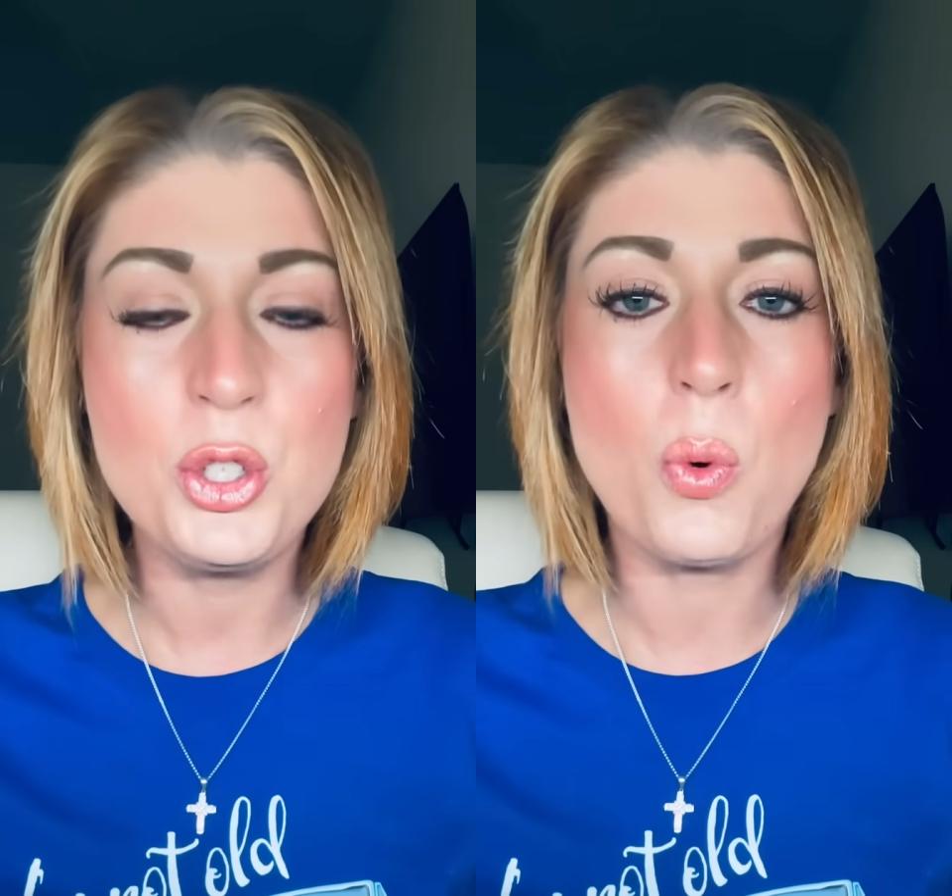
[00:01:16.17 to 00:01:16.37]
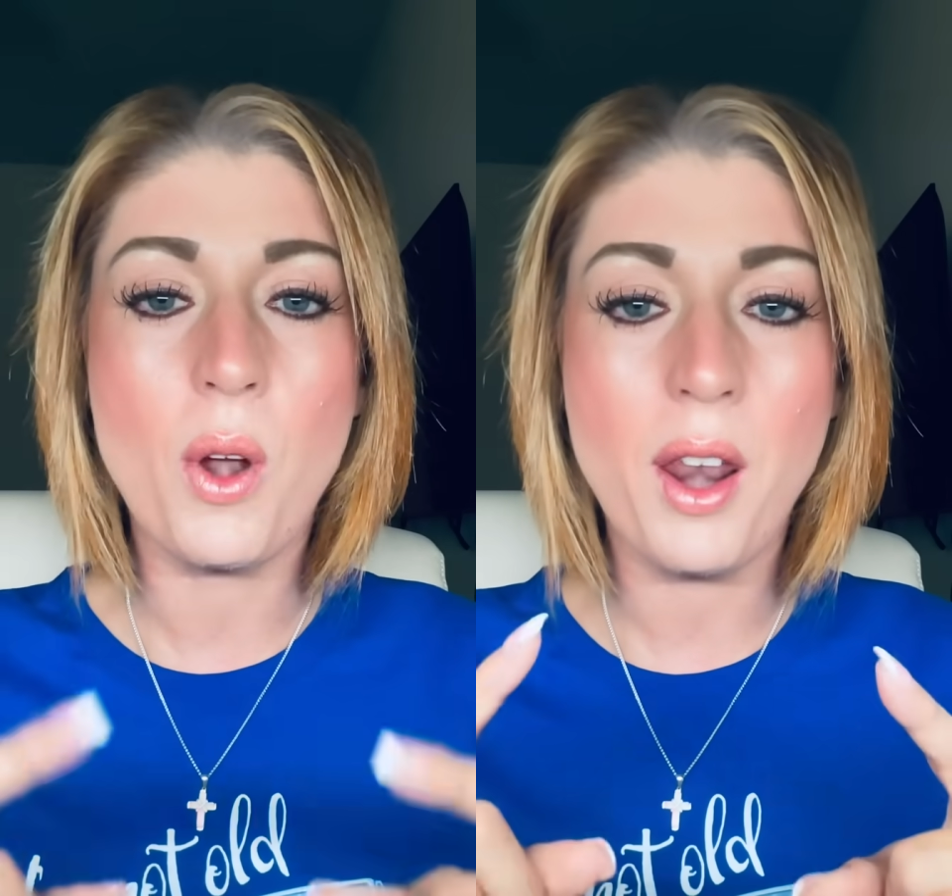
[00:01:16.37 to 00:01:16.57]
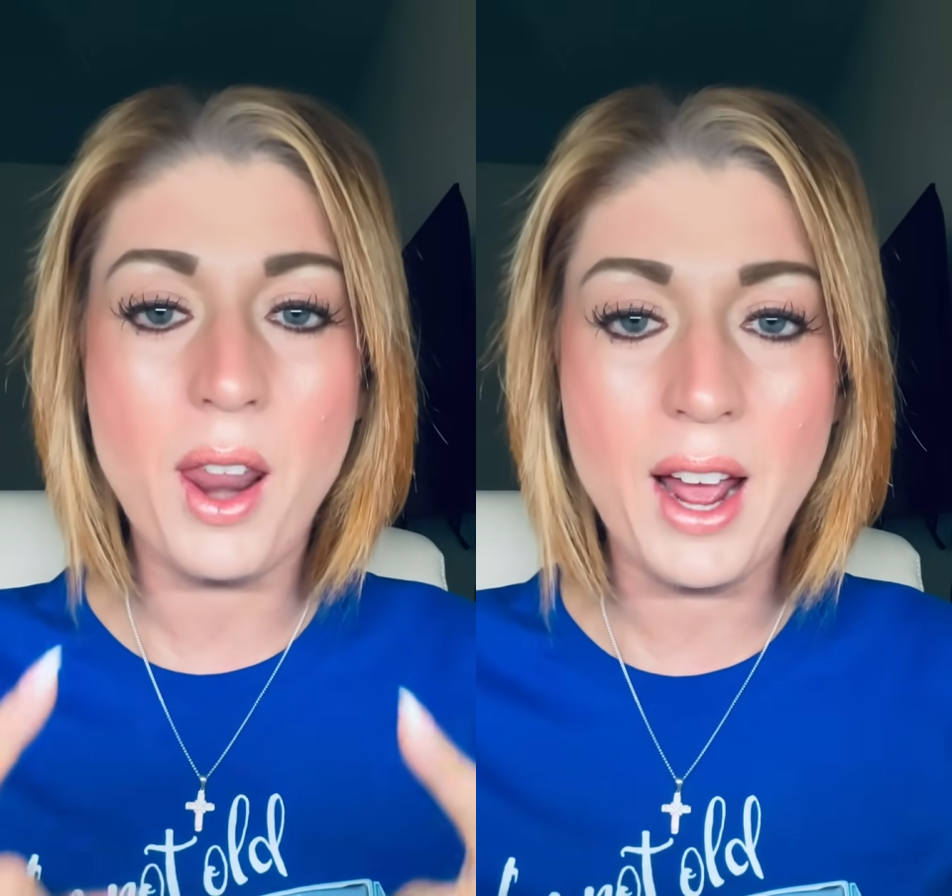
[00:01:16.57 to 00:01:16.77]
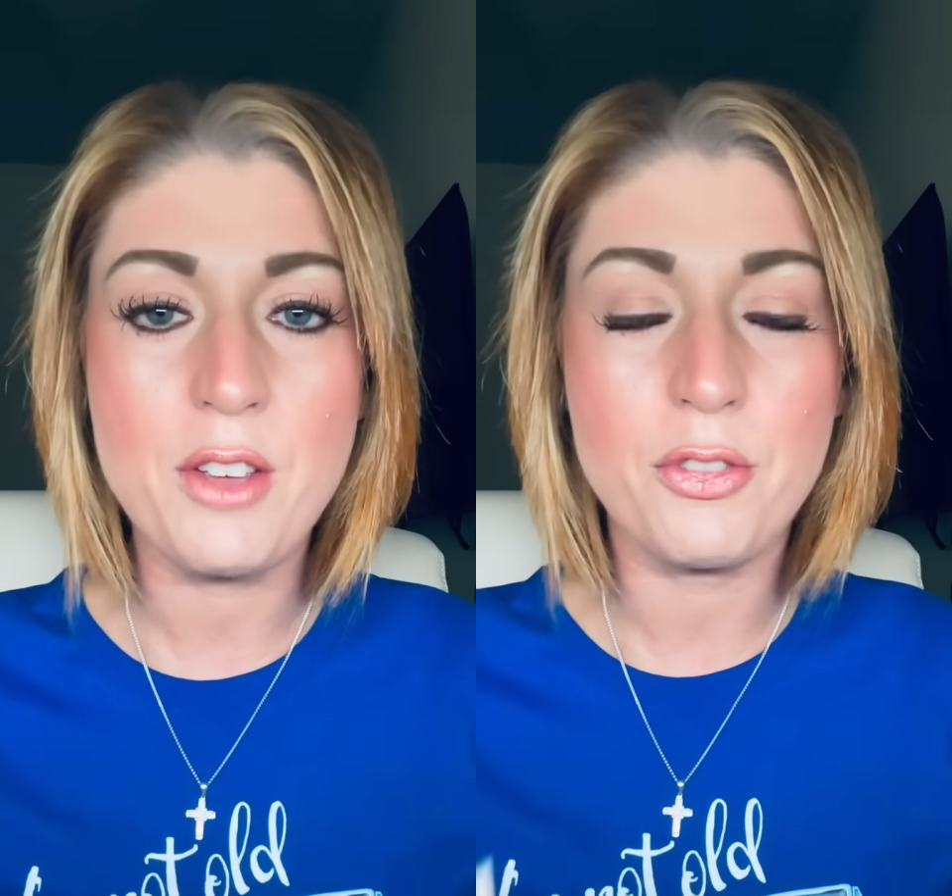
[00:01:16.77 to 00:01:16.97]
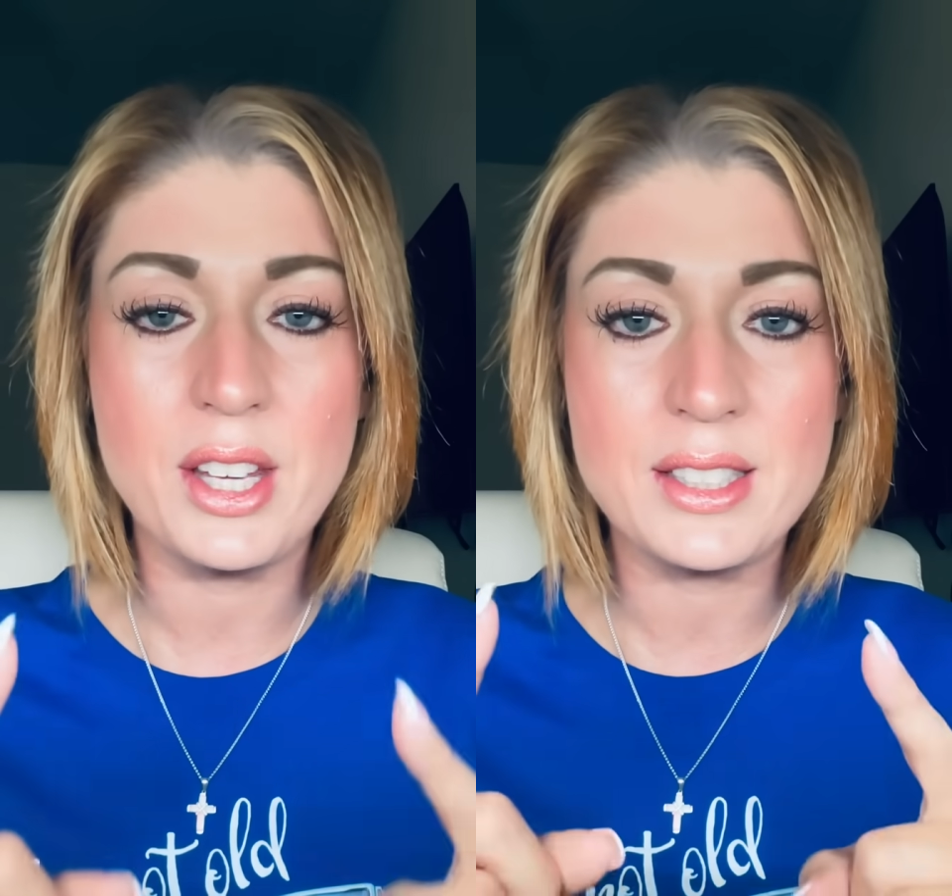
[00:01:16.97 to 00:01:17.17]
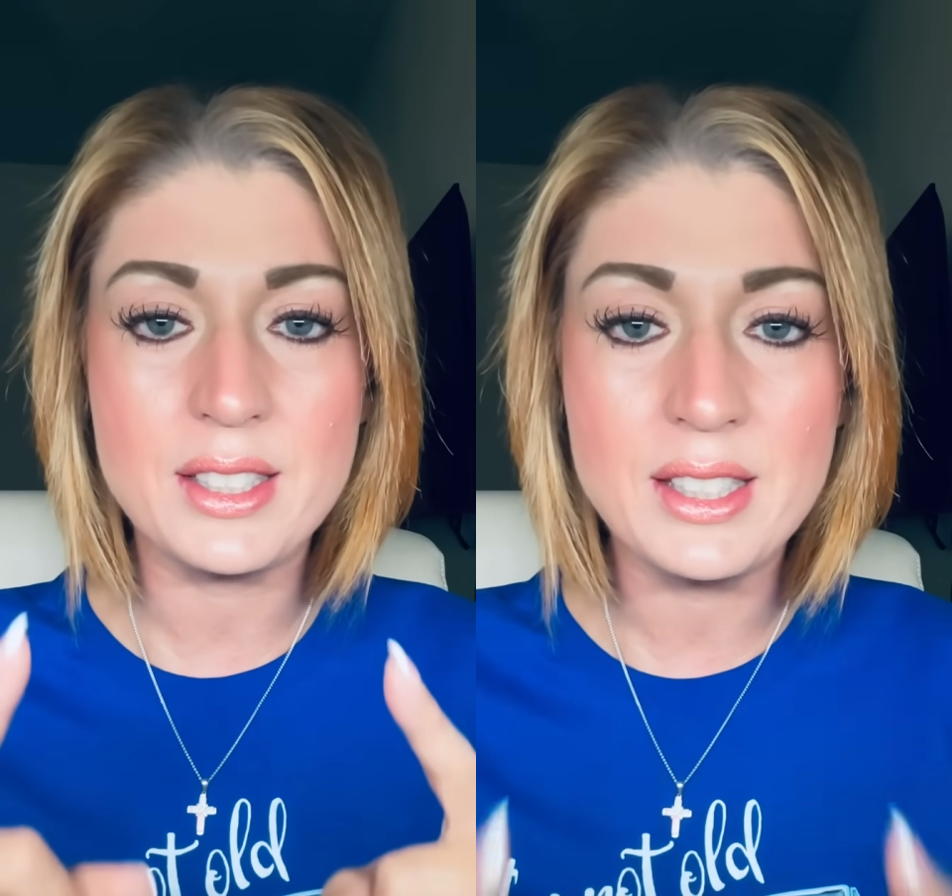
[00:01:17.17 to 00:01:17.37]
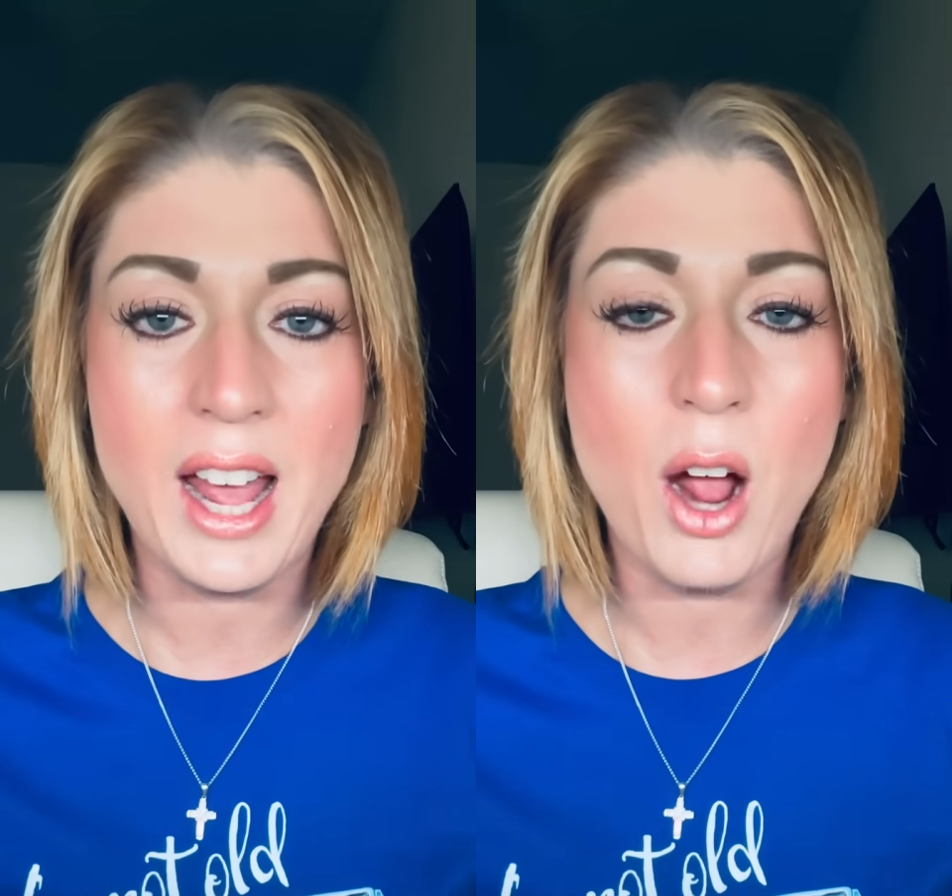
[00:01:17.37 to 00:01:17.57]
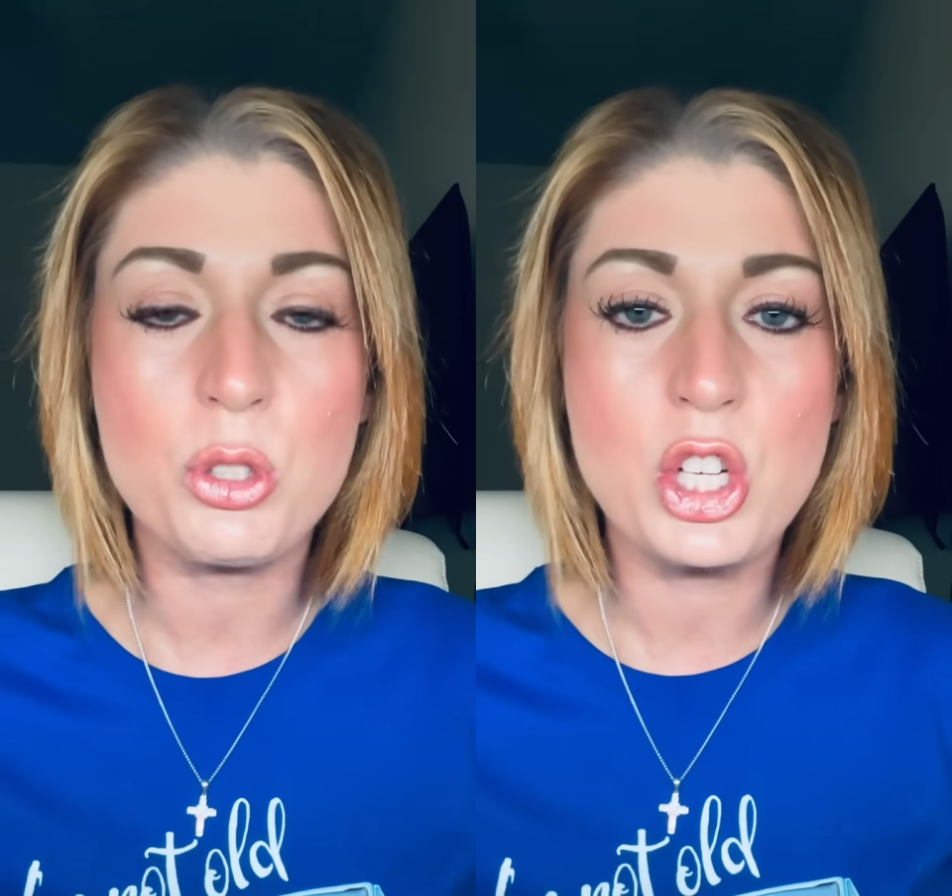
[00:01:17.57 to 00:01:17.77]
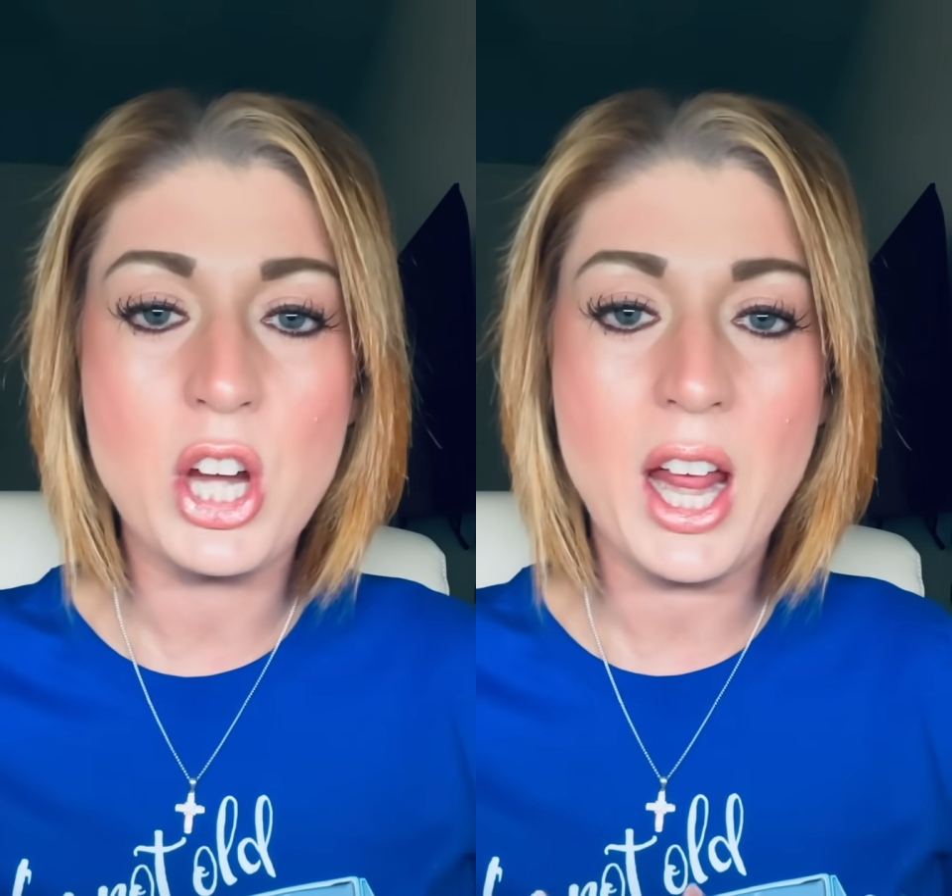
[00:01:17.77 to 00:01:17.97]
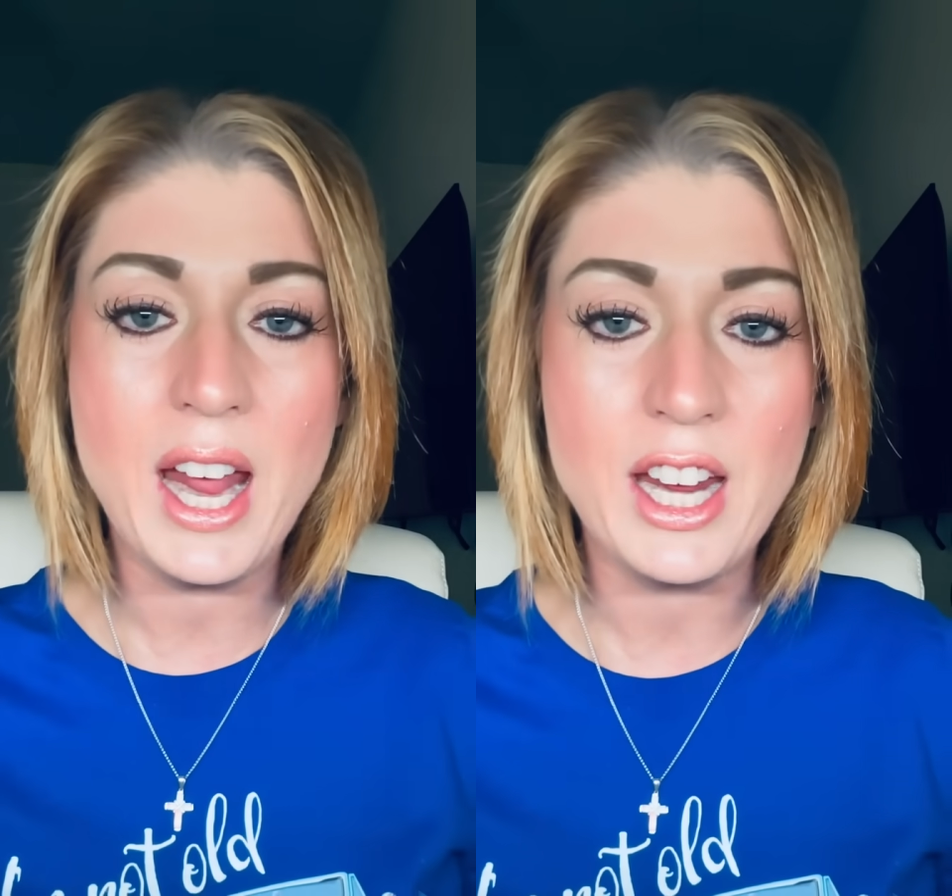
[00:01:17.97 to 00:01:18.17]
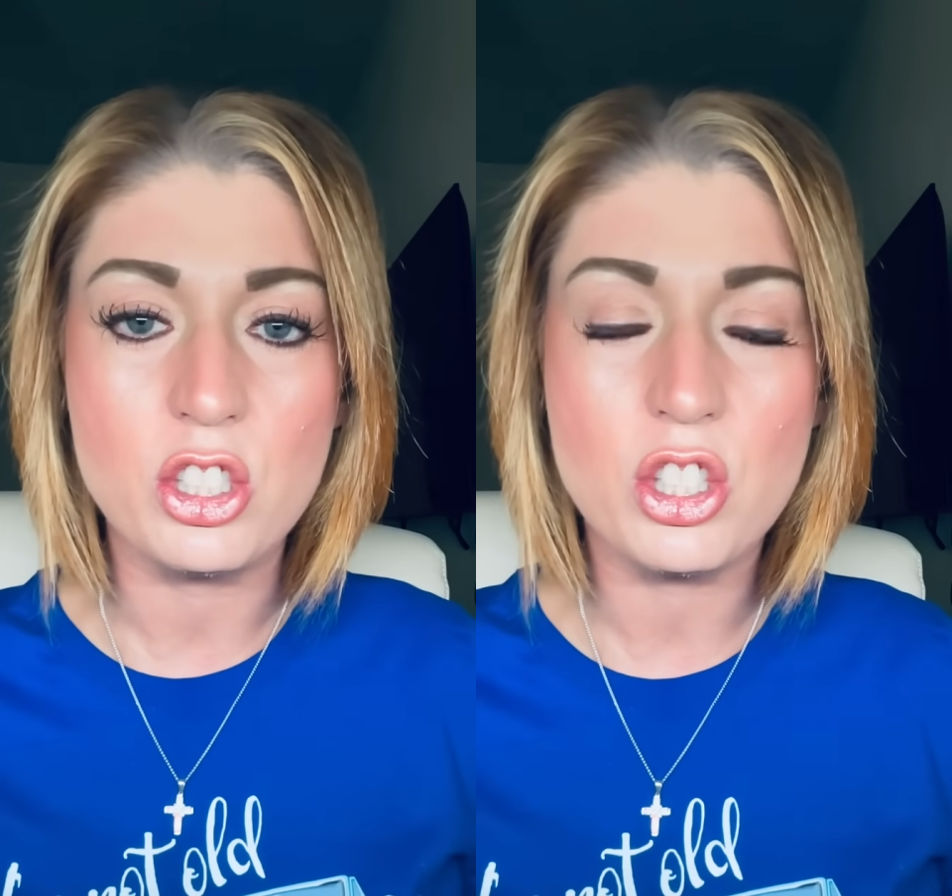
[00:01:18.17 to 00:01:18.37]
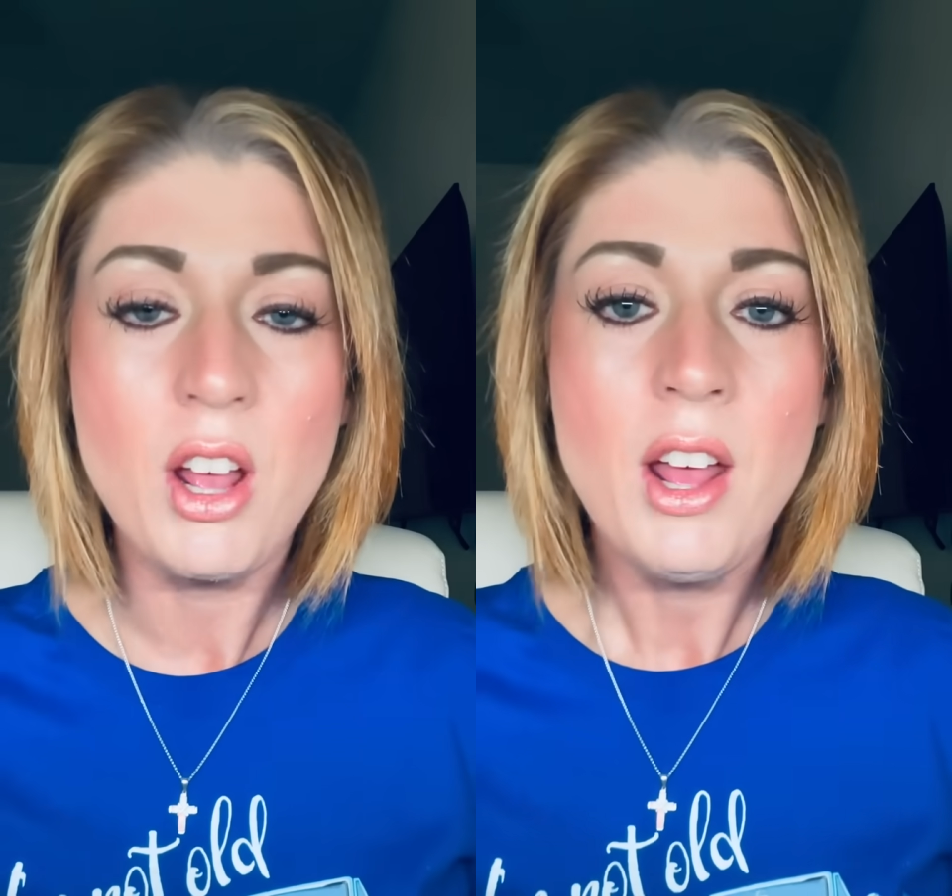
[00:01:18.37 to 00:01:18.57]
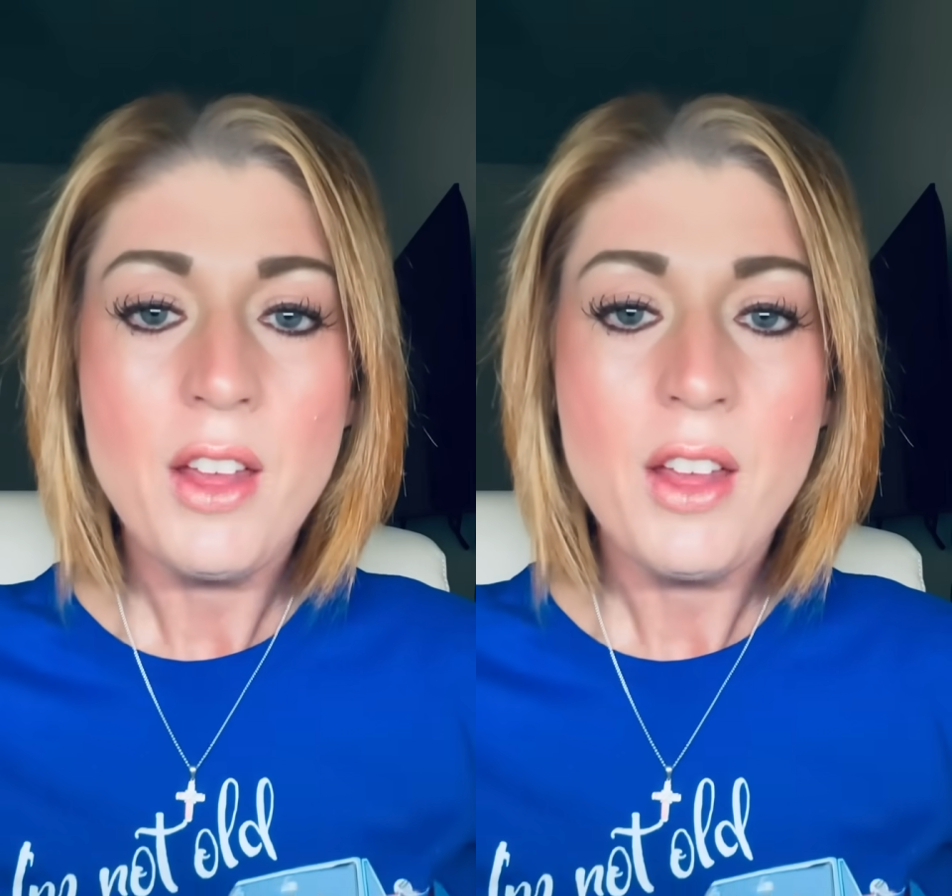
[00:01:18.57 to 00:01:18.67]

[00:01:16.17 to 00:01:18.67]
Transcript: your life is now changed.